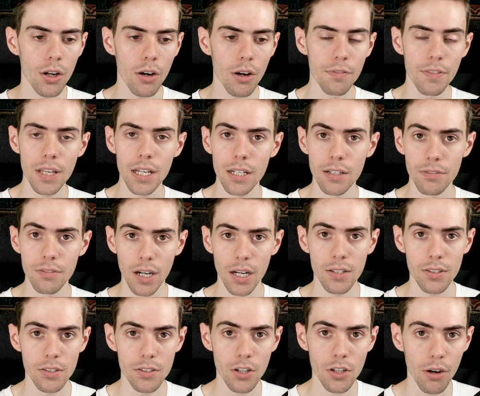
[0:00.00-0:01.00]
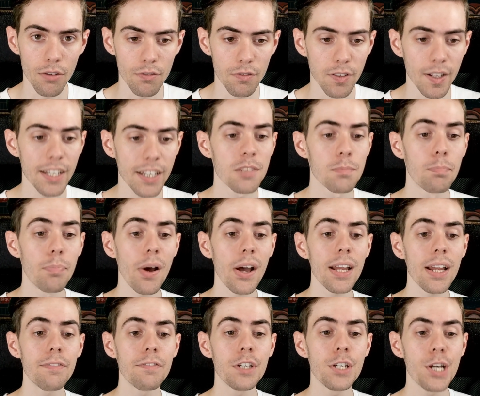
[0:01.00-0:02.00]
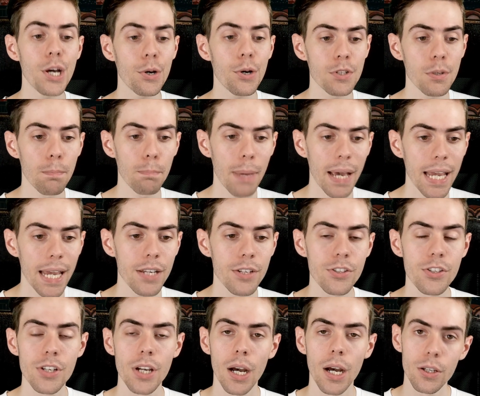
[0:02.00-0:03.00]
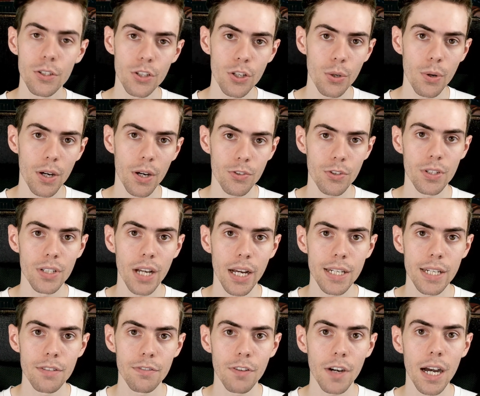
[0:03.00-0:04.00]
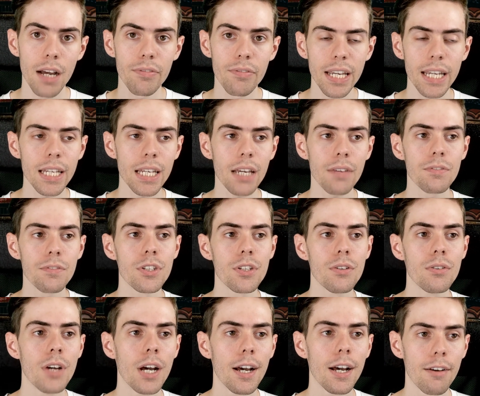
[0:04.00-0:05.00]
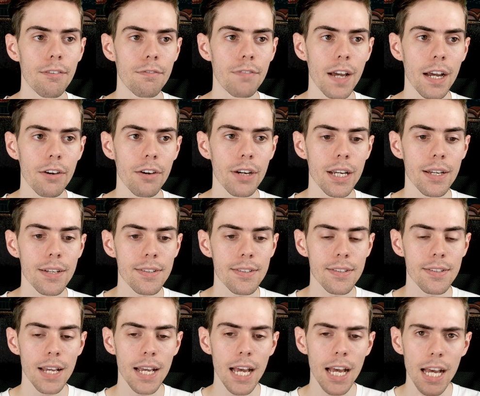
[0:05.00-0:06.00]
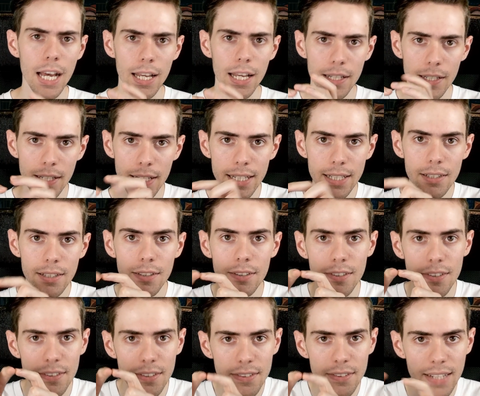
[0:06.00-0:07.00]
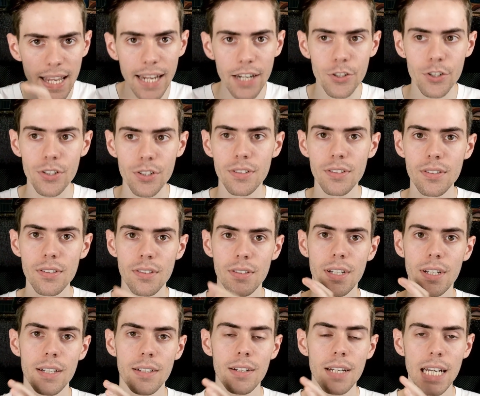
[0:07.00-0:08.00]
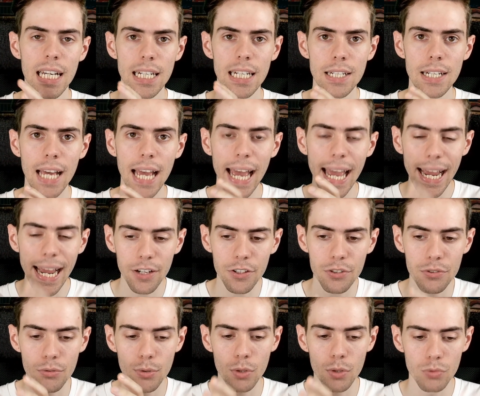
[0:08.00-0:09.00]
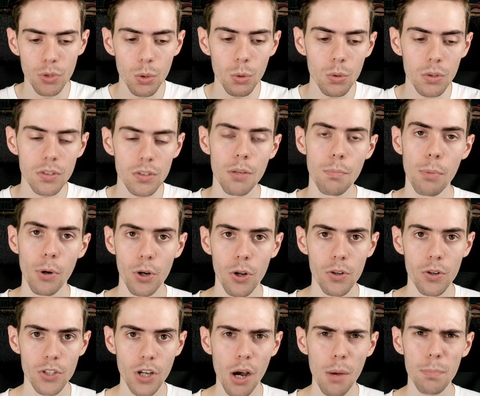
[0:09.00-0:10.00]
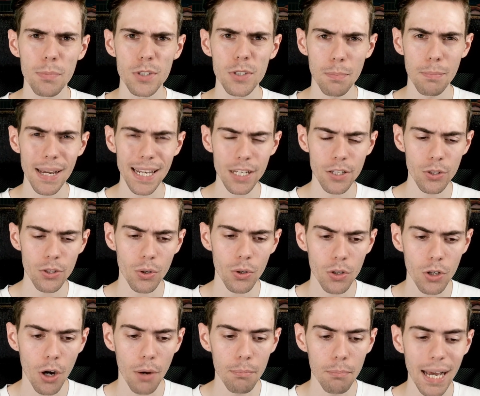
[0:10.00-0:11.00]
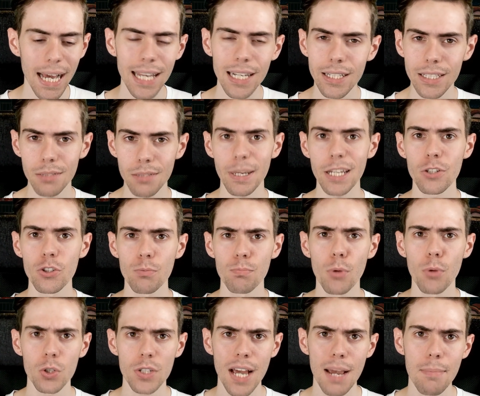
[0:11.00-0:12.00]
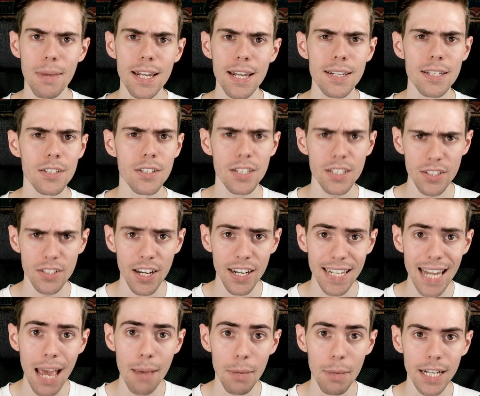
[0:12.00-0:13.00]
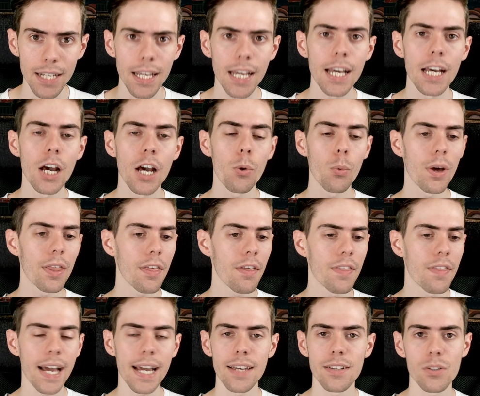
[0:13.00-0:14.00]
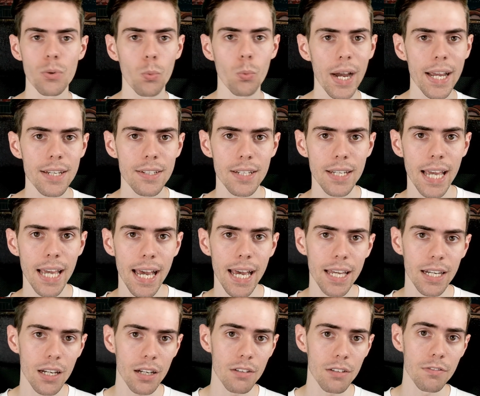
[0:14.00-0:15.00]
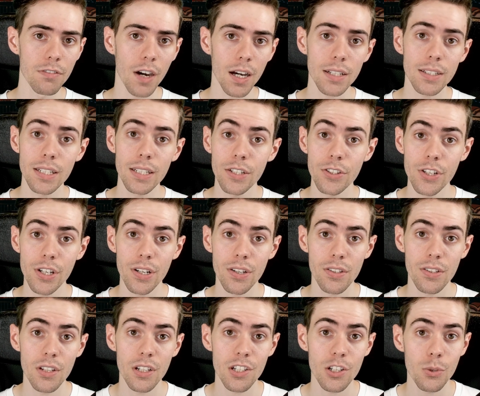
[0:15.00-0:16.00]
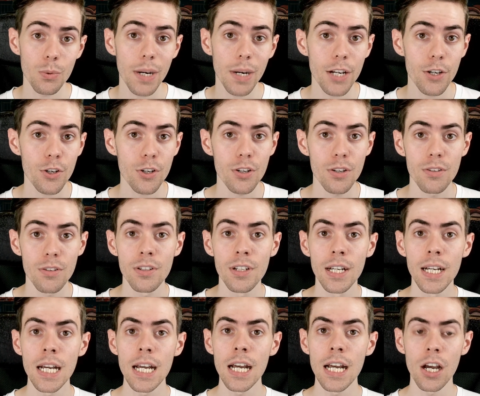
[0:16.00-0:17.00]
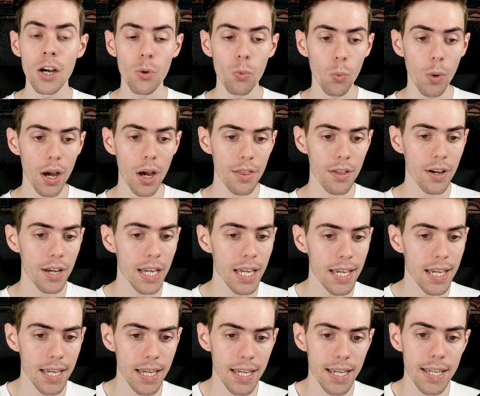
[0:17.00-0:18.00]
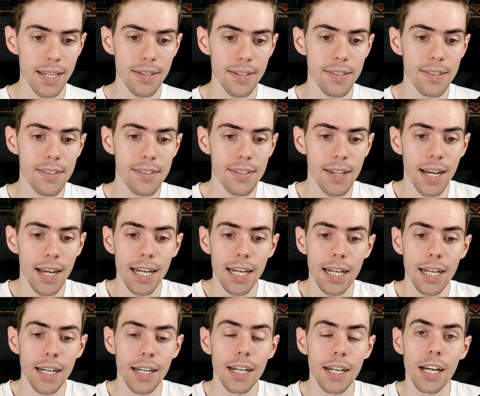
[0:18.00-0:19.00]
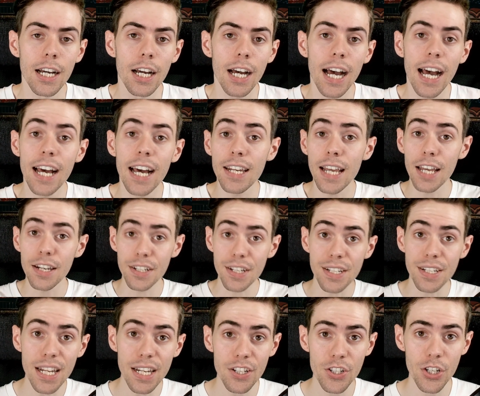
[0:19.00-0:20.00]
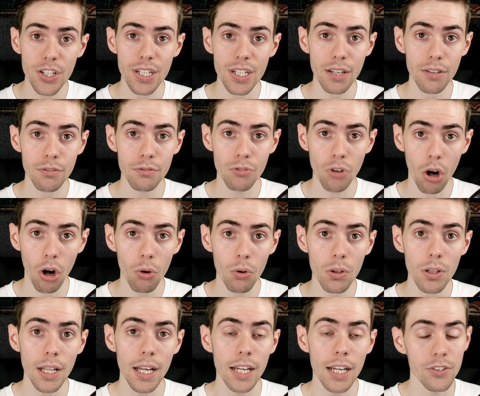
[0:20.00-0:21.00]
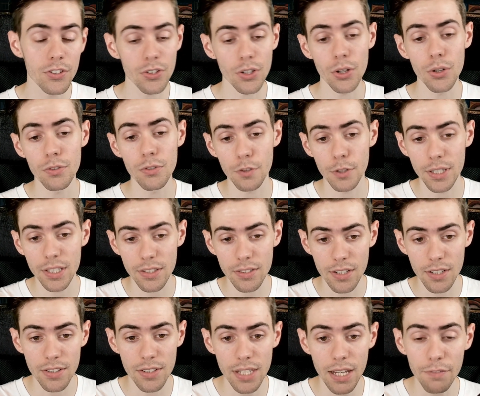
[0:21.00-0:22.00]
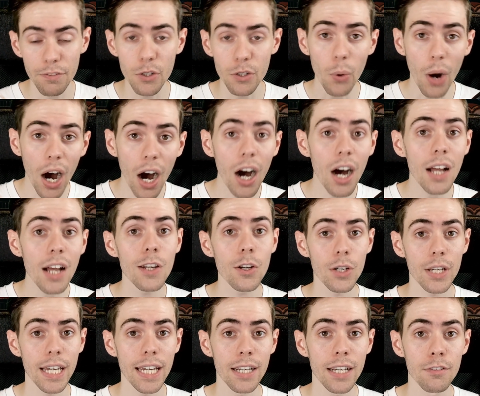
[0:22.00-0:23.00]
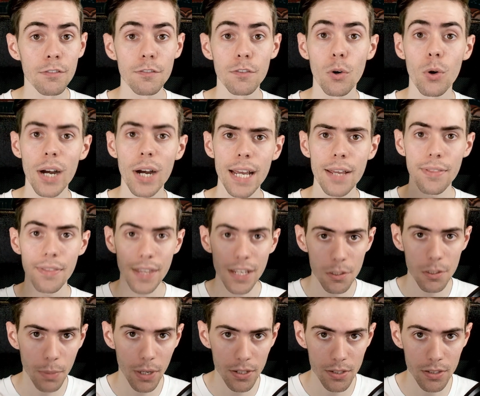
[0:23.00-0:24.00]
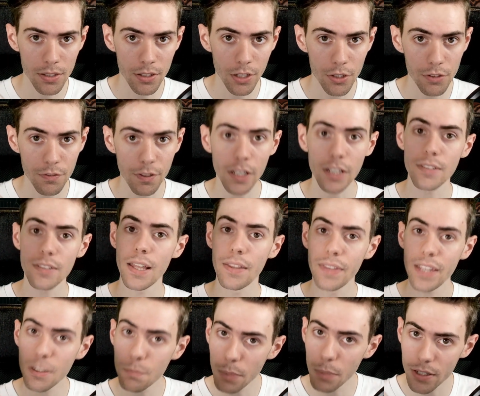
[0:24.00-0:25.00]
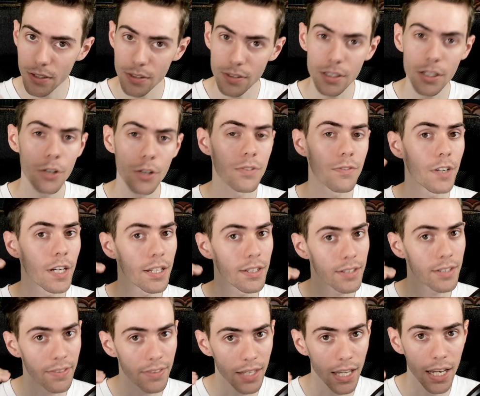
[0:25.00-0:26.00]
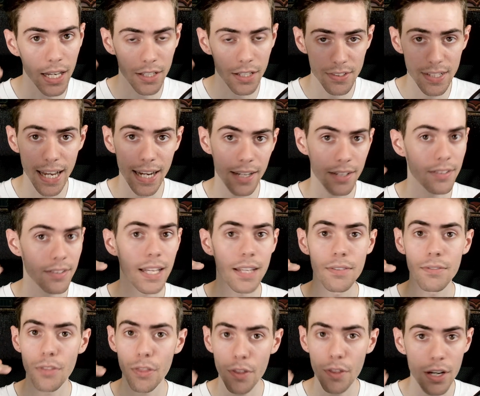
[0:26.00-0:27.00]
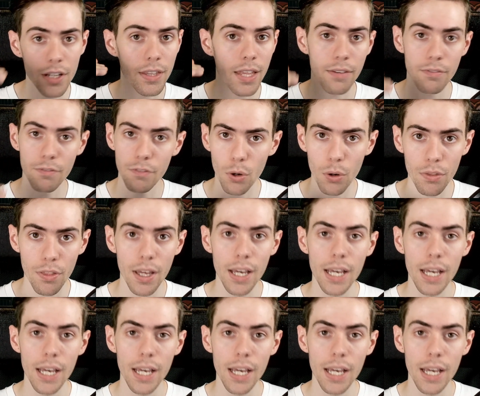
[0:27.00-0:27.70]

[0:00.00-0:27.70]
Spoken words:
of the advanced conflict, but if you go to page 295, it gives you various little sections and extra rules to put on top to make your combat a little bit more dynamic, whether that is a way to get an advantage in a situation, whether it is an initiative roll. So, for instance, if you are looking for this person goes first, then this person goes first, and second, then third, then fourth,